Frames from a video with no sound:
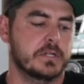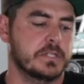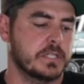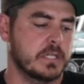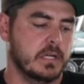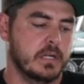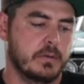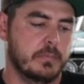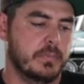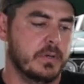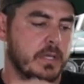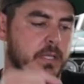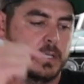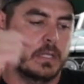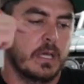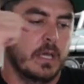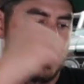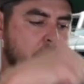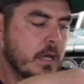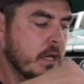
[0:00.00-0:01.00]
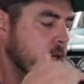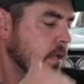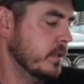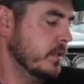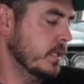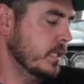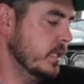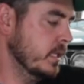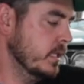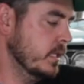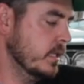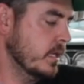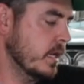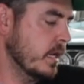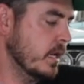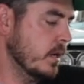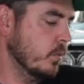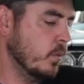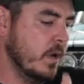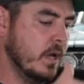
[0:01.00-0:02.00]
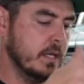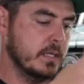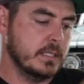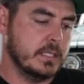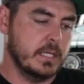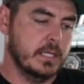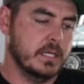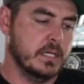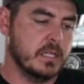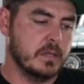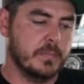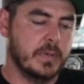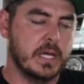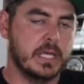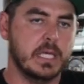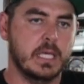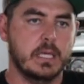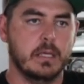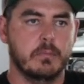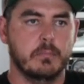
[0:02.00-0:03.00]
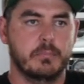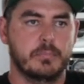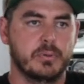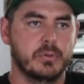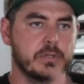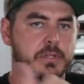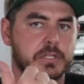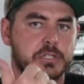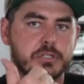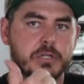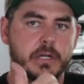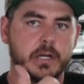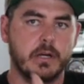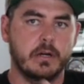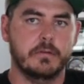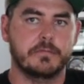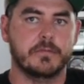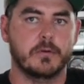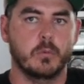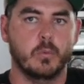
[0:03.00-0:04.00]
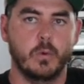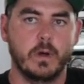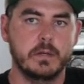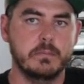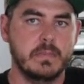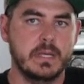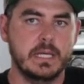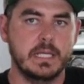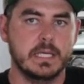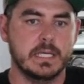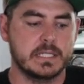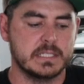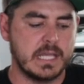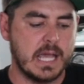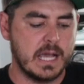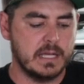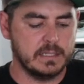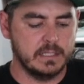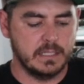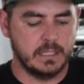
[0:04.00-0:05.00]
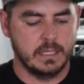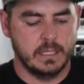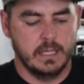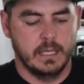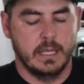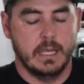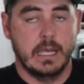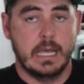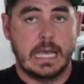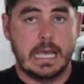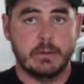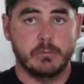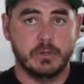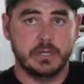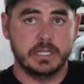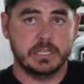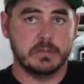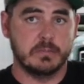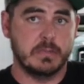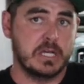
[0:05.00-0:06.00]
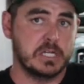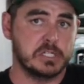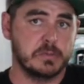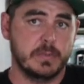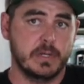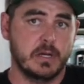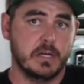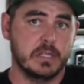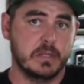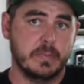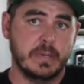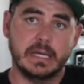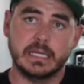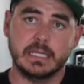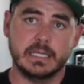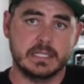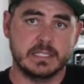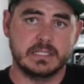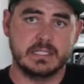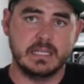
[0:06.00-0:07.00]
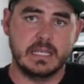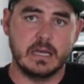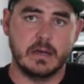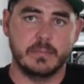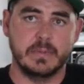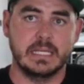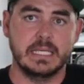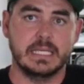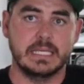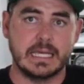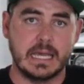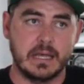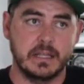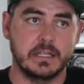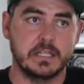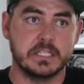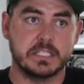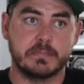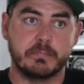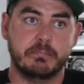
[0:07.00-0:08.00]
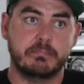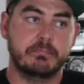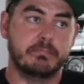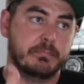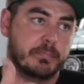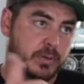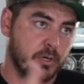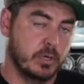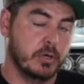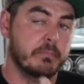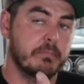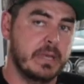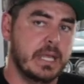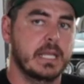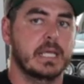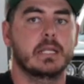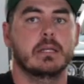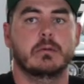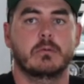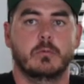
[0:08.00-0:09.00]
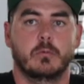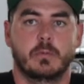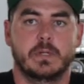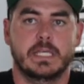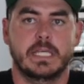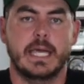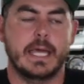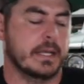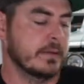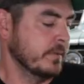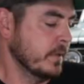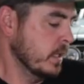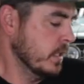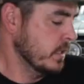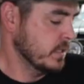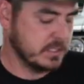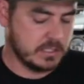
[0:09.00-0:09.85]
We're just gonna put the wand into the bucket, pull the trigger for 1 minute exactly, and we'll get the measurement on the bucket and see how many gallons per minute we get.